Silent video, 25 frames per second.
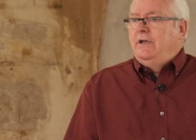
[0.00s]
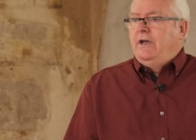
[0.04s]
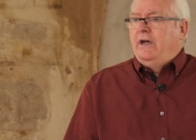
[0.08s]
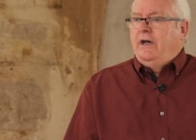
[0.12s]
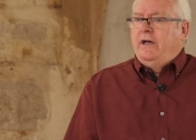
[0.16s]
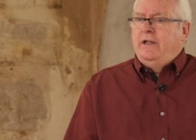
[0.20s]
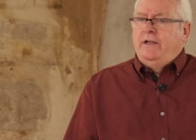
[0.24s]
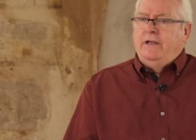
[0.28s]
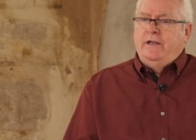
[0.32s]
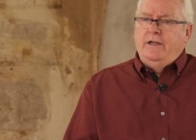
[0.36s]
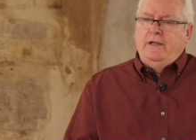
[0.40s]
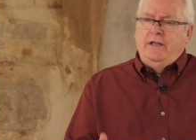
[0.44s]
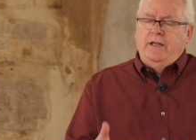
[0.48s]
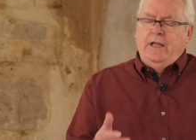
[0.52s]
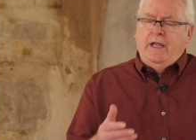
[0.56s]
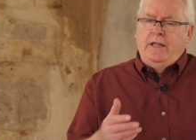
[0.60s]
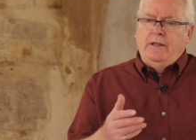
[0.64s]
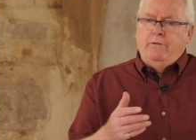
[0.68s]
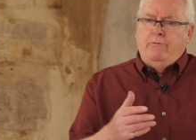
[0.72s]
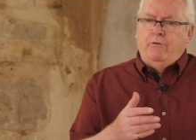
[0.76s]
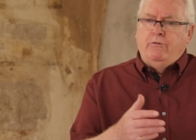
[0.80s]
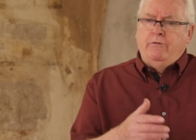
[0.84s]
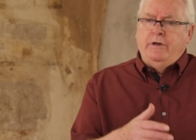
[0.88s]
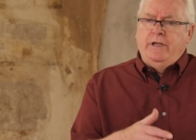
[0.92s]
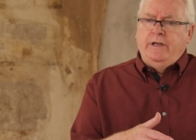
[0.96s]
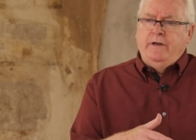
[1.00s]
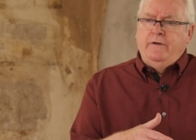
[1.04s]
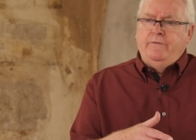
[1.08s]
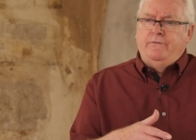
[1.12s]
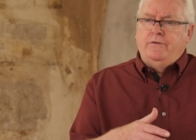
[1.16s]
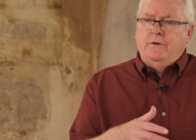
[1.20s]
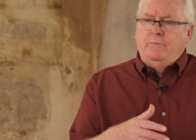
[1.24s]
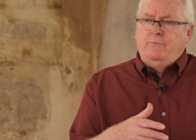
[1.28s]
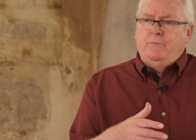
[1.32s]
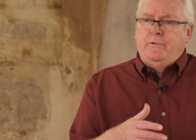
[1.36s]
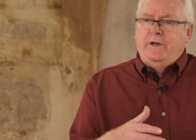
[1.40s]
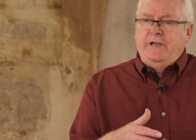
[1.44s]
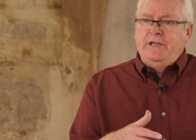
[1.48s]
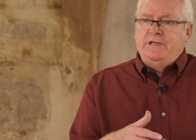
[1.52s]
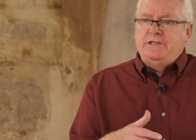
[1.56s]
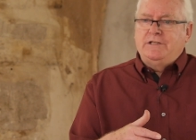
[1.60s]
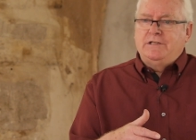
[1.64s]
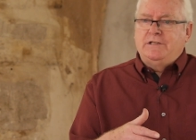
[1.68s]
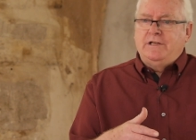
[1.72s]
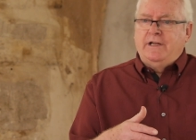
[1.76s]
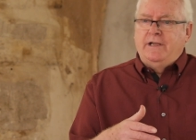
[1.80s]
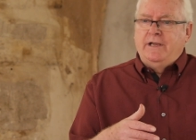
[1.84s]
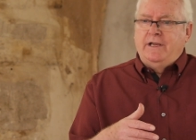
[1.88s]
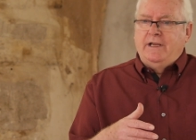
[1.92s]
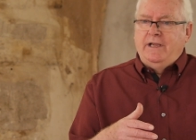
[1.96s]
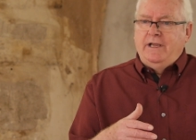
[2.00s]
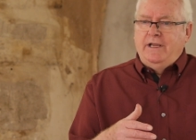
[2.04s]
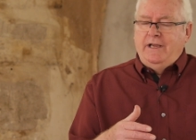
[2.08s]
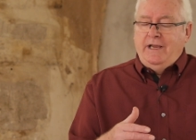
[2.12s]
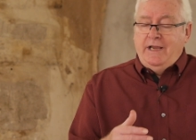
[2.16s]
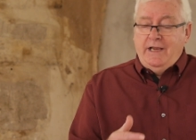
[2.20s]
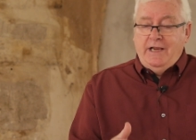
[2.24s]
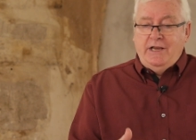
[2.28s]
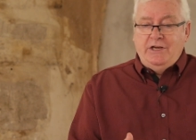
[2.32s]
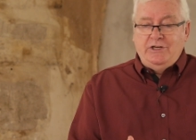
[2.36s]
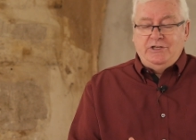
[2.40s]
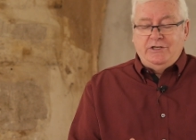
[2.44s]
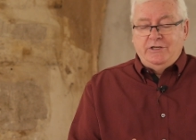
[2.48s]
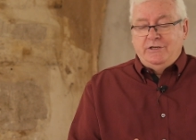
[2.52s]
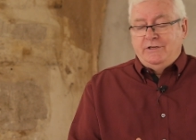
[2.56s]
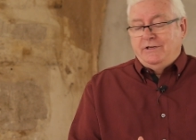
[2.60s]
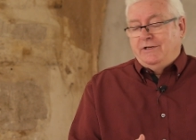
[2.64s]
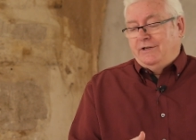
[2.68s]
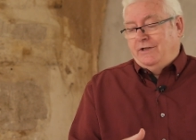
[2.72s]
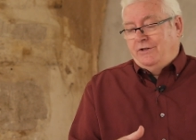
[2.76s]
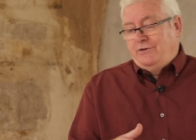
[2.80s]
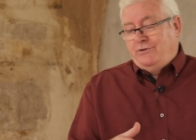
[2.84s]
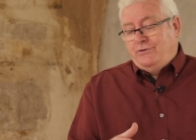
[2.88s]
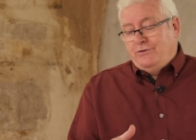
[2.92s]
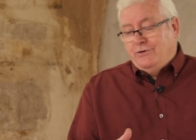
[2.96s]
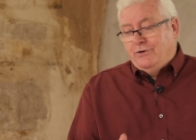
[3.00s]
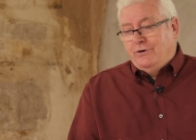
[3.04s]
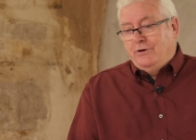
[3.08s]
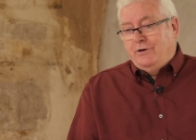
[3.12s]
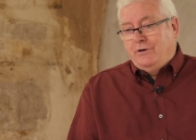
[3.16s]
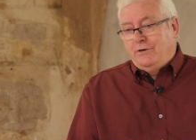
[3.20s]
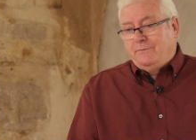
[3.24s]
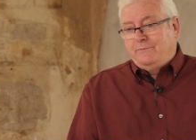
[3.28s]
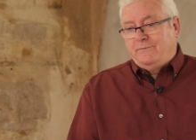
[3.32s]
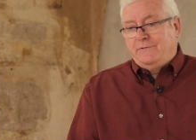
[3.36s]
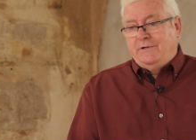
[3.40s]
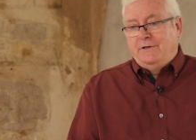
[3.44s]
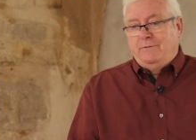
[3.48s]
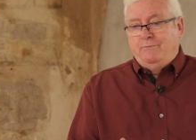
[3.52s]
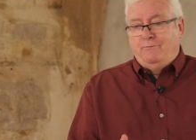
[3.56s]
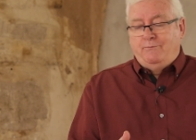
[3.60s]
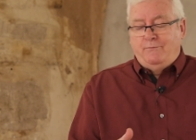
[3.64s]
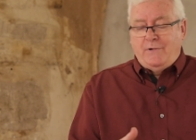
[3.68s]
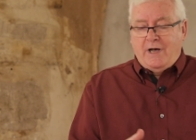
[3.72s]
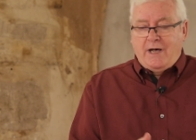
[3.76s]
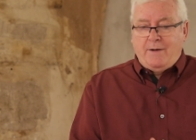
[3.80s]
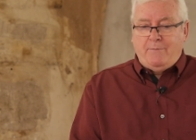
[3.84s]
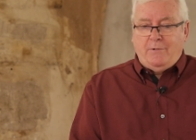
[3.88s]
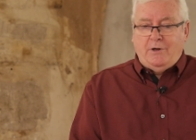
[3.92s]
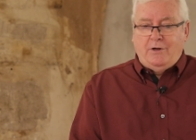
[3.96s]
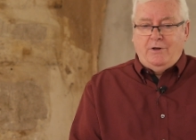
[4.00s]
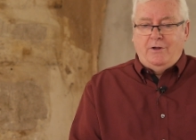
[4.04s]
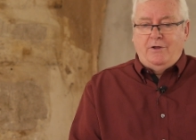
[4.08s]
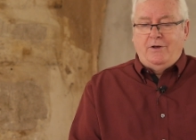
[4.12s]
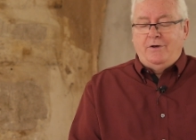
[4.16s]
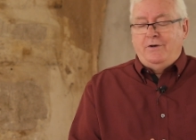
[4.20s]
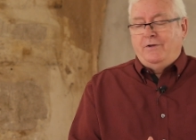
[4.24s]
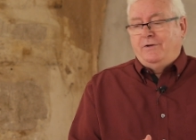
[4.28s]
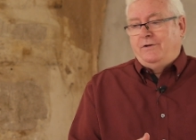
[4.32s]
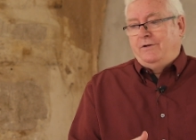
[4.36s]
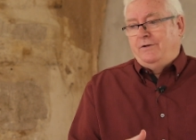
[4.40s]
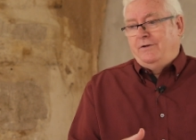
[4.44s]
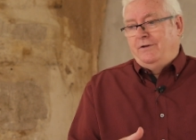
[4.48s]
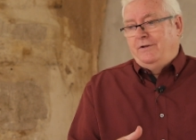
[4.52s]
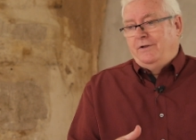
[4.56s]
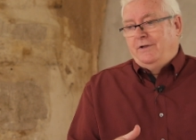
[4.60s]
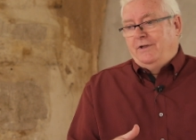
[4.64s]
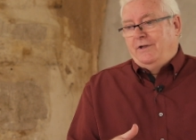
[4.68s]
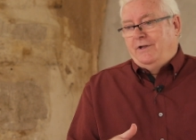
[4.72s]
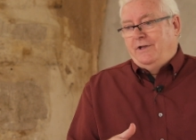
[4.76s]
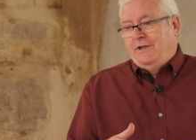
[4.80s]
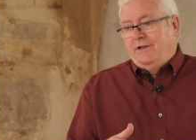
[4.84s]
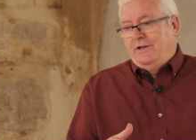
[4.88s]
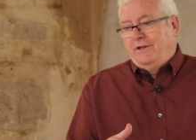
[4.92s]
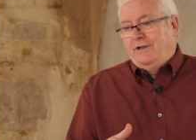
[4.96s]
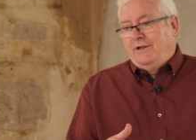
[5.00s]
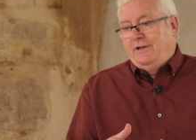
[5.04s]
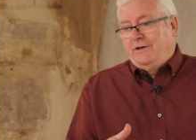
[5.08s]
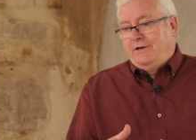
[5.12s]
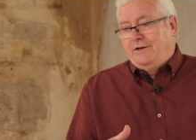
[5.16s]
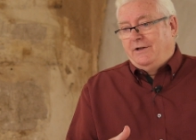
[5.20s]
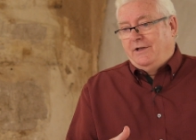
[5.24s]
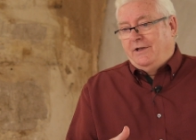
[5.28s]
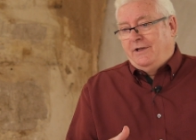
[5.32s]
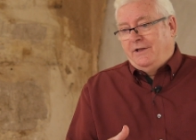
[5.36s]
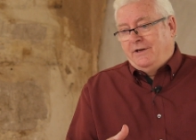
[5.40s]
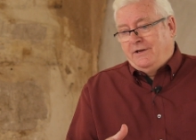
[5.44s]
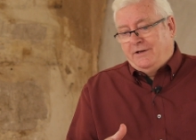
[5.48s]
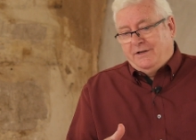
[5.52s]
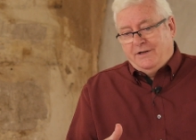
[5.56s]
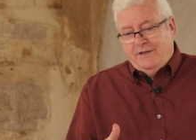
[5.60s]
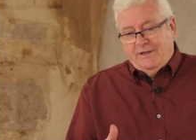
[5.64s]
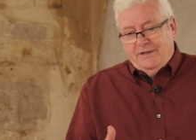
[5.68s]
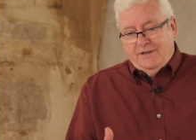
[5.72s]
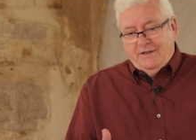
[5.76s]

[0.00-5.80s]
And, and they were written from places like Asia and Europe and Babylon and, and, and,